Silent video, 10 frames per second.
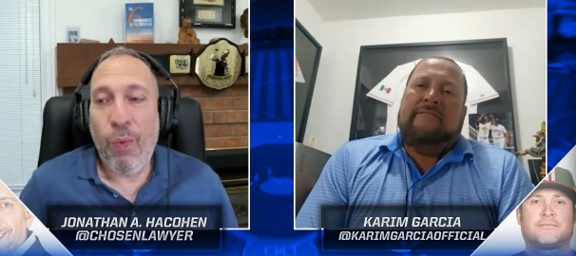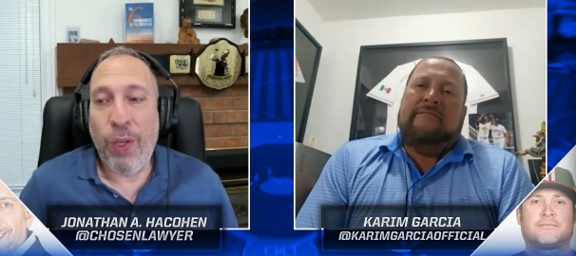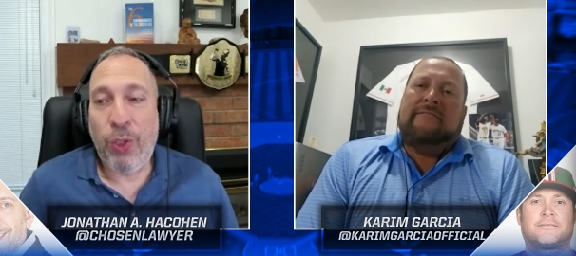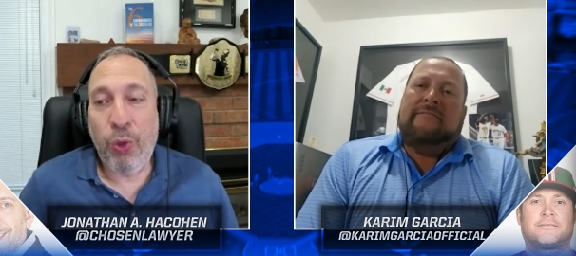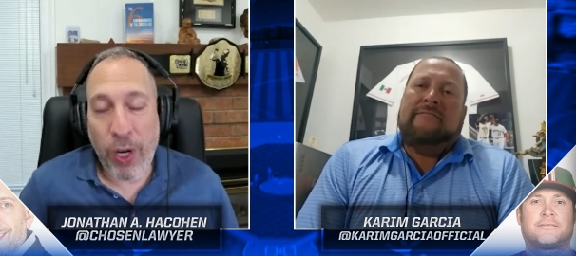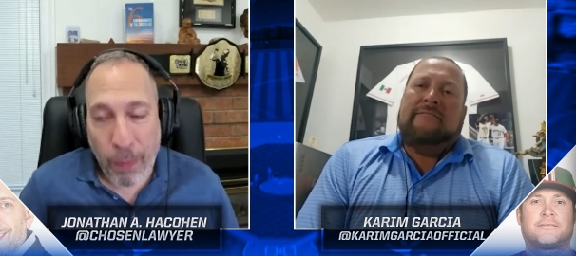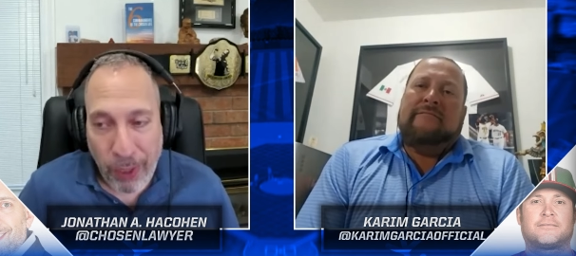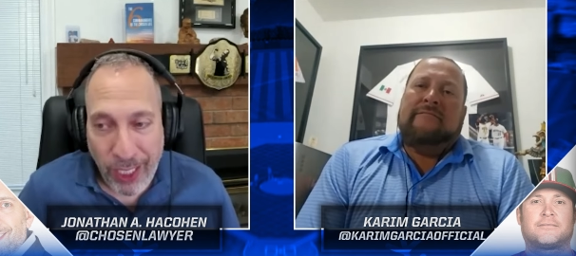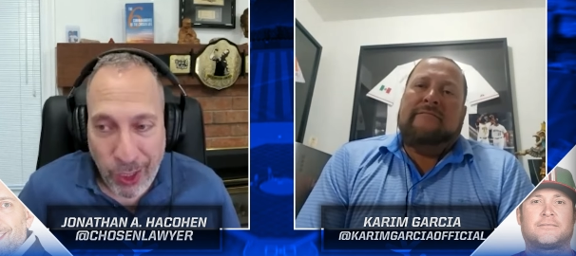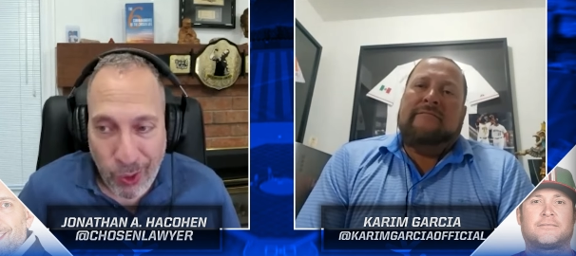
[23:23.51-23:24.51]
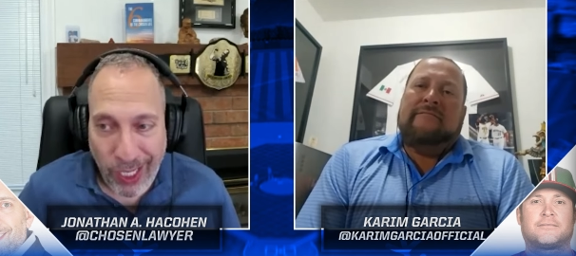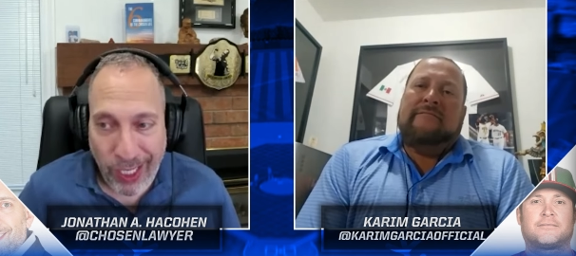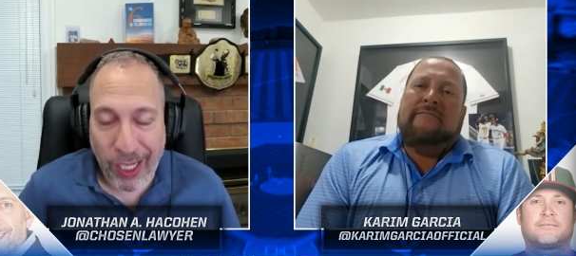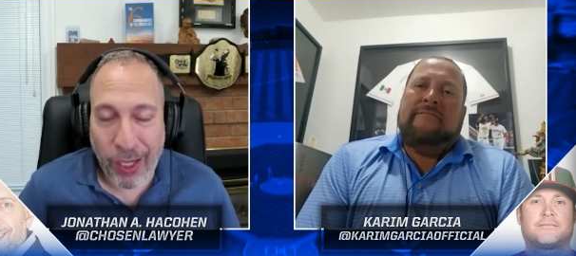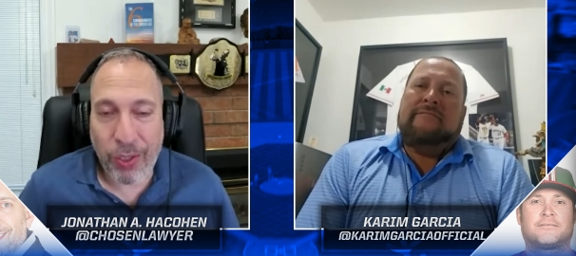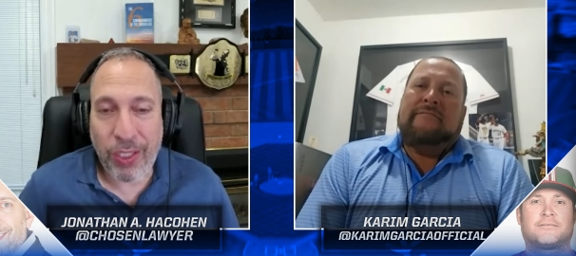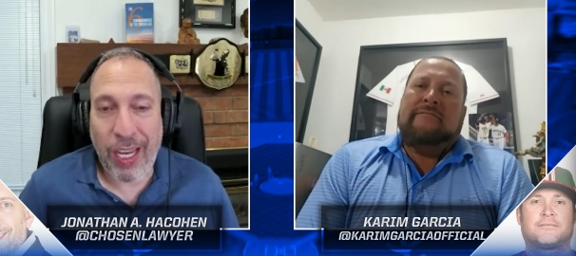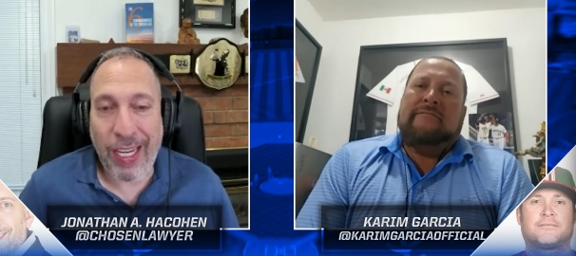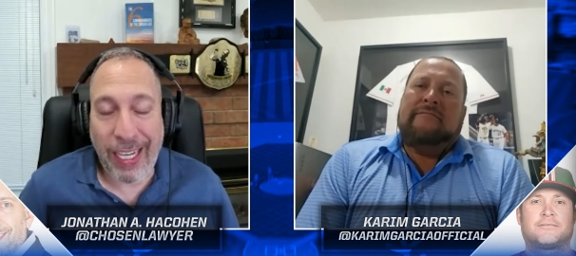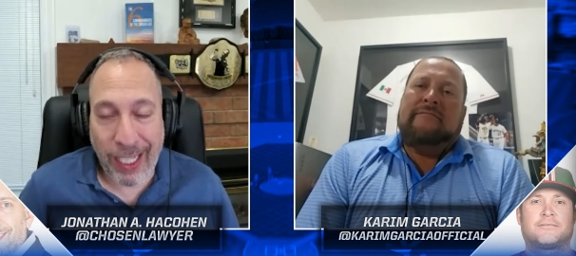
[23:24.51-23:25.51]
Speaker 1: with 200+ strikeouts
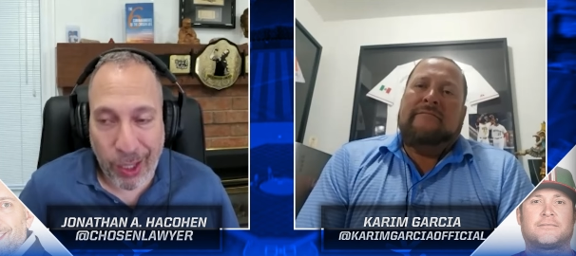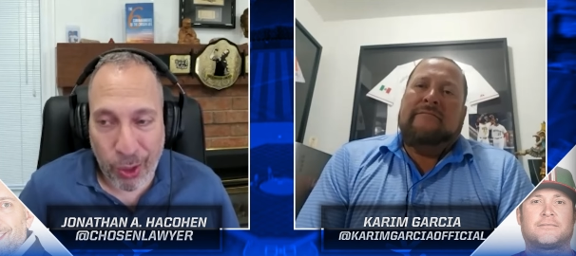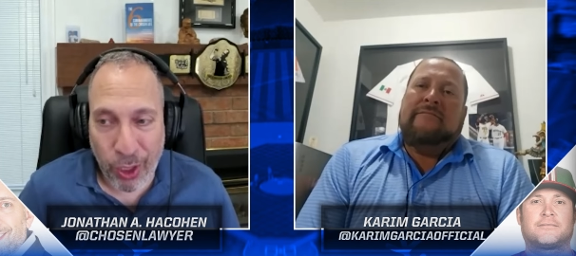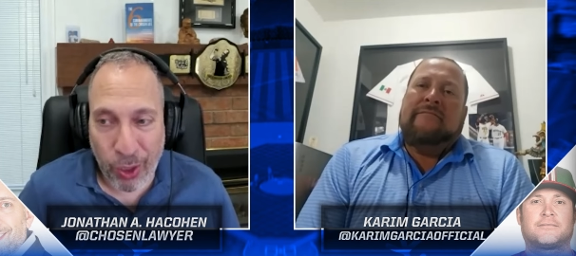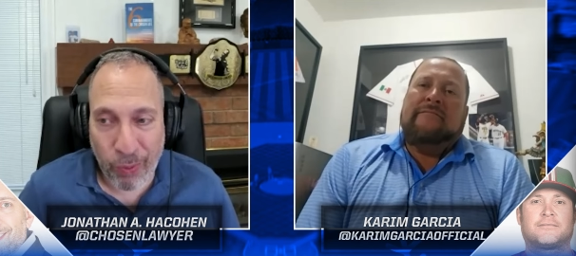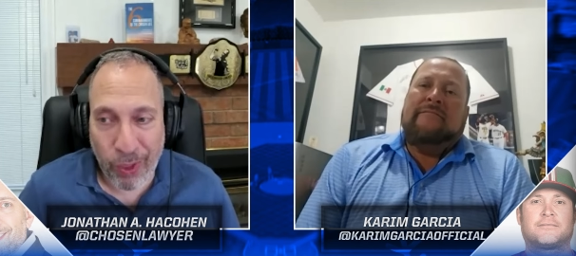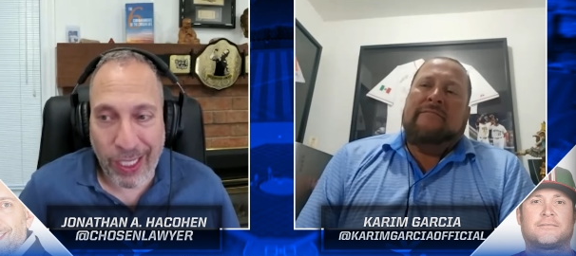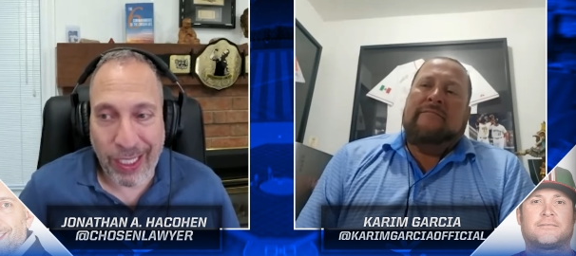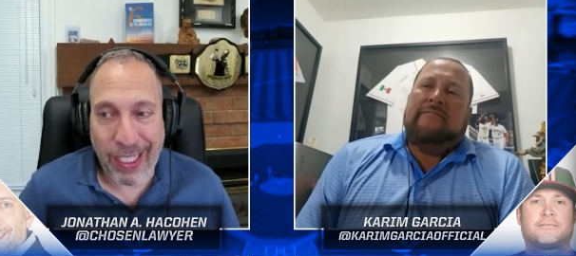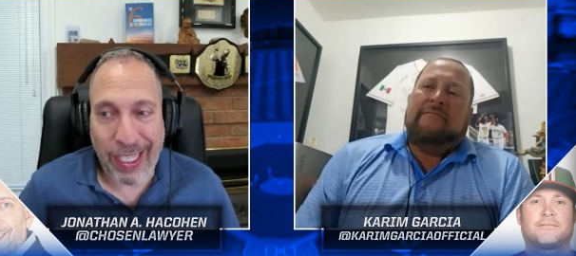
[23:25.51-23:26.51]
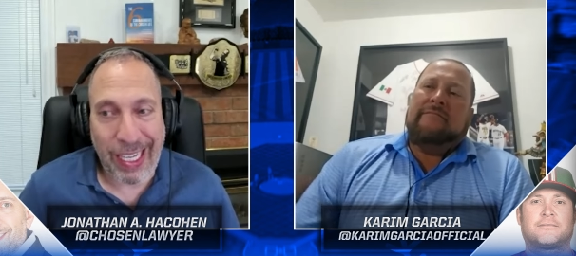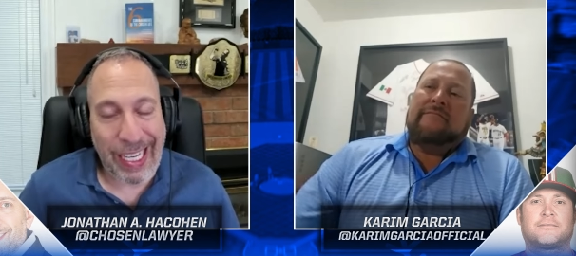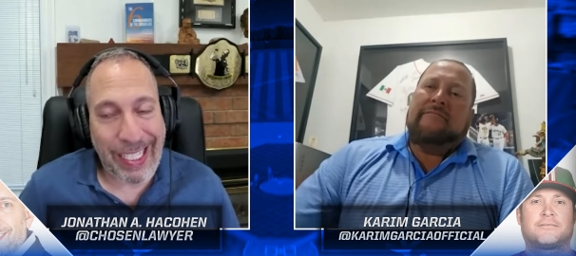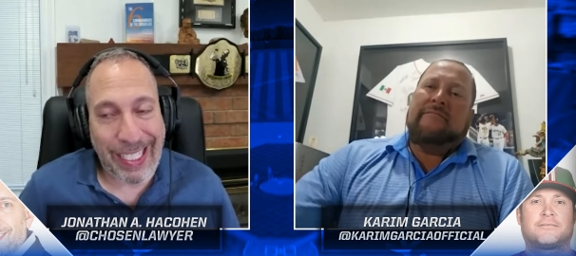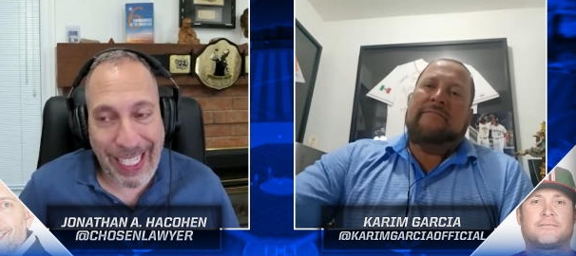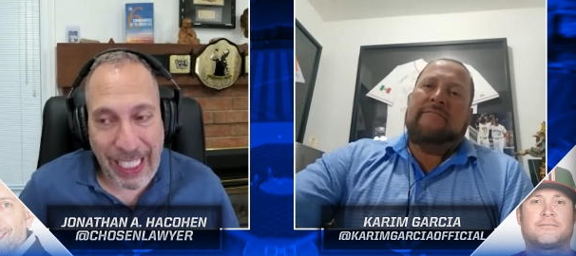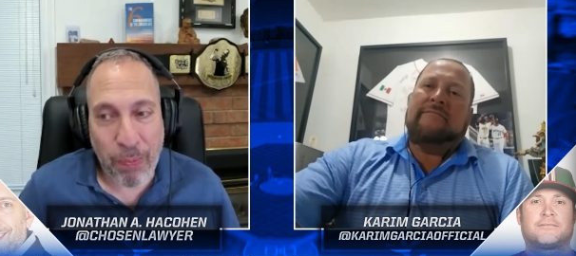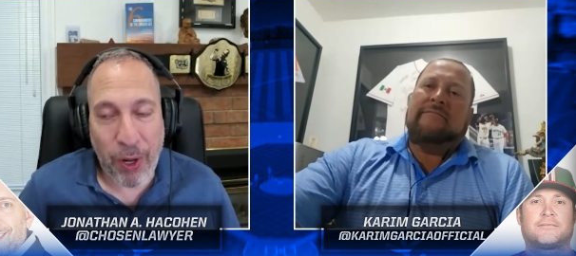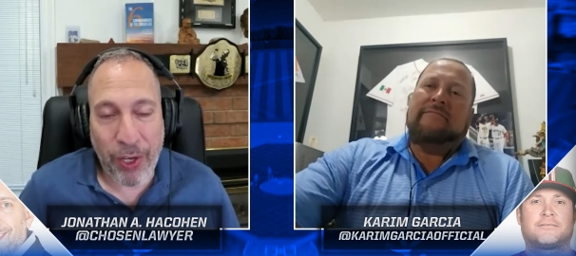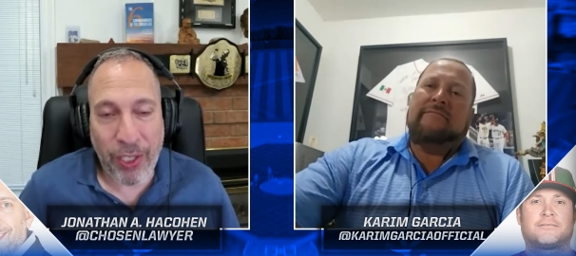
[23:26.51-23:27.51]
and getting 30 home runs, in this
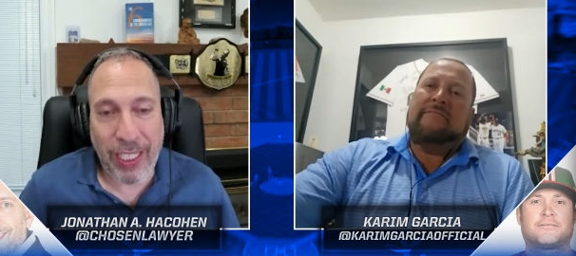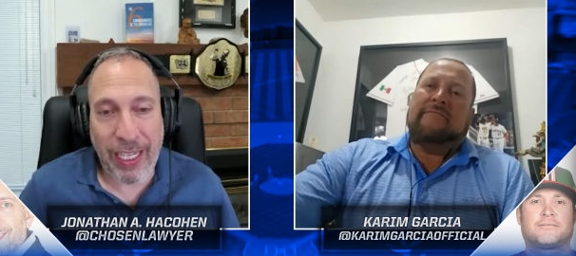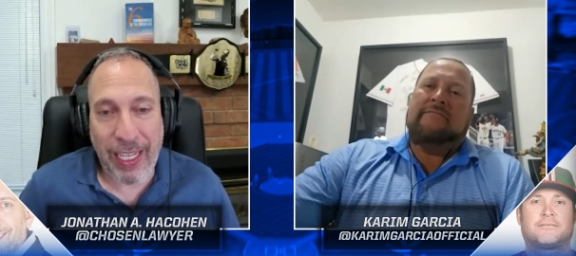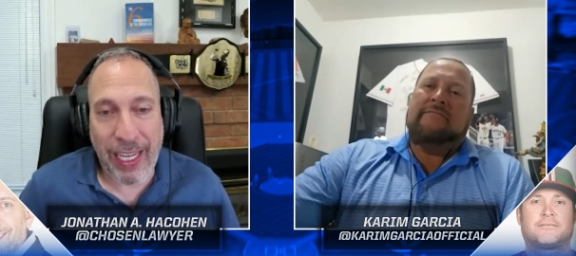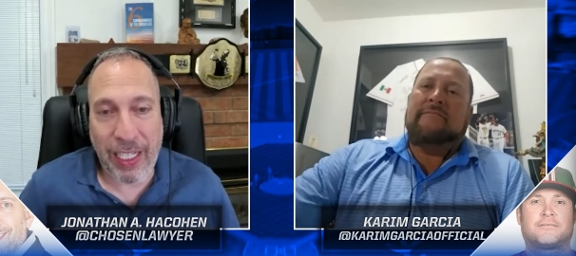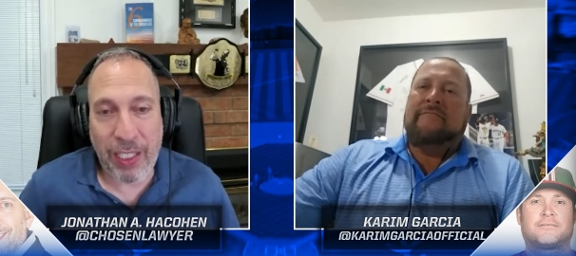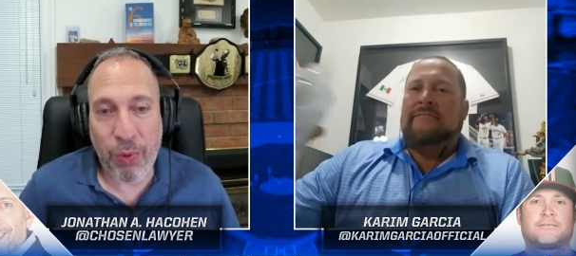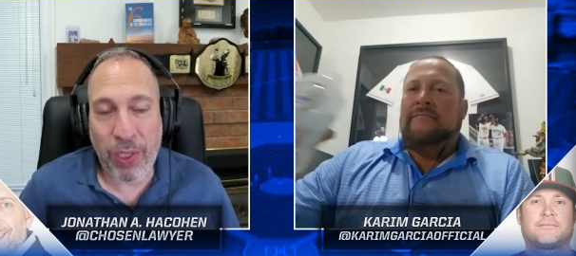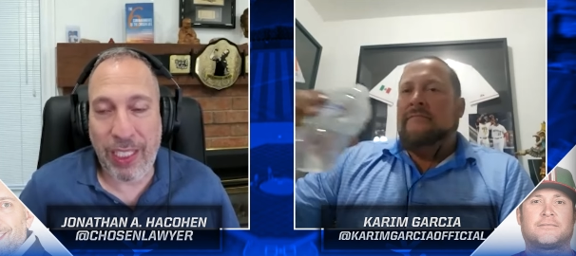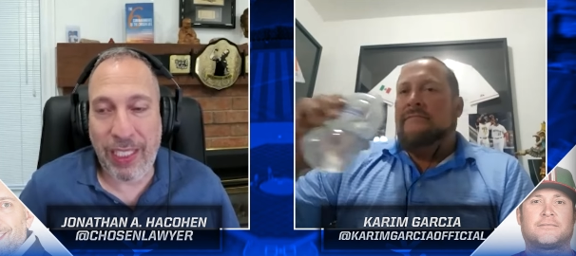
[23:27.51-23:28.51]
modern day and age with the